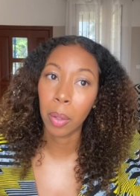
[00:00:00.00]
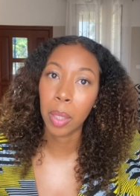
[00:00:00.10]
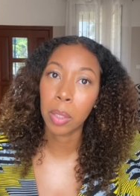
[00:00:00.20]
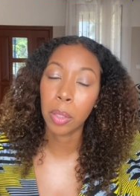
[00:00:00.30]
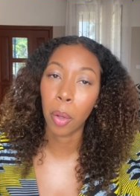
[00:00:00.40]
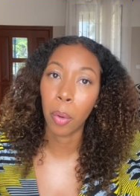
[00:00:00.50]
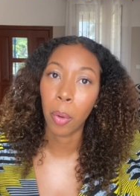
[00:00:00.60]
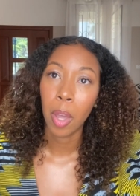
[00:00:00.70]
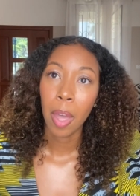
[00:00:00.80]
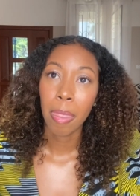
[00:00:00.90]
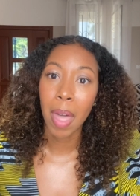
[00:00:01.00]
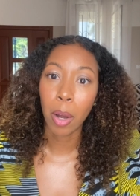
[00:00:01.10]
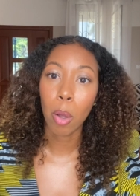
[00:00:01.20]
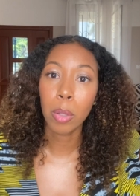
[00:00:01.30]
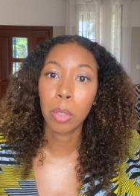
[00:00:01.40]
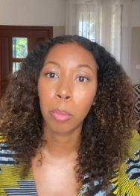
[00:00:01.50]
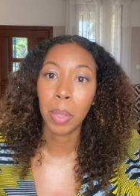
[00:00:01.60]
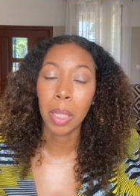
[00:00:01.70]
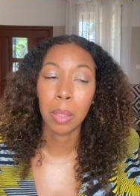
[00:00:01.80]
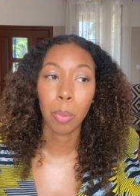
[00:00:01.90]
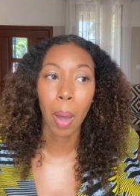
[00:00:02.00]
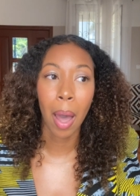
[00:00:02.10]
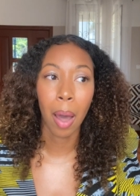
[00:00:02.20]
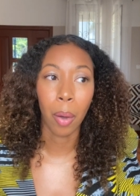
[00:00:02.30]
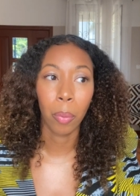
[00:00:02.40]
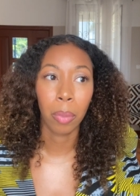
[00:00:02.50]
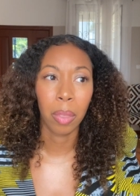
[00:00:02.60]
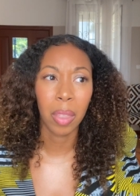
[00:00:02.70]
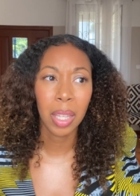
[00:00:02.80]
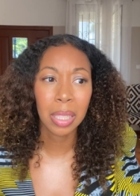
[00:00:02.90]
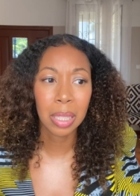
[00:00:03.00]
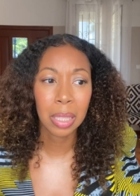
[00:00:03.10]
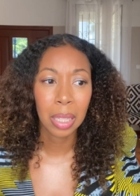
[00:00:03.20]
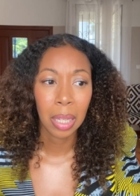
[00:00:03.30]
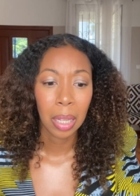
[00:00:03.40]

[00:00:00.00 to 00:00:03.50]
And so that also means, wow, this